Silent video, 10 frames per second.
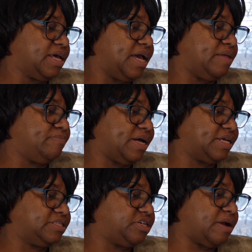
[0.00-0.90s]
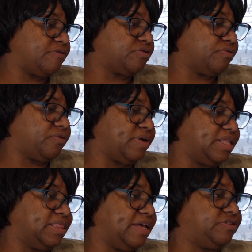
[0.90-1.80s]
and monkeys jumping through
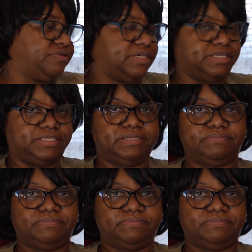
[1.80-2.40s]
green leaf trees.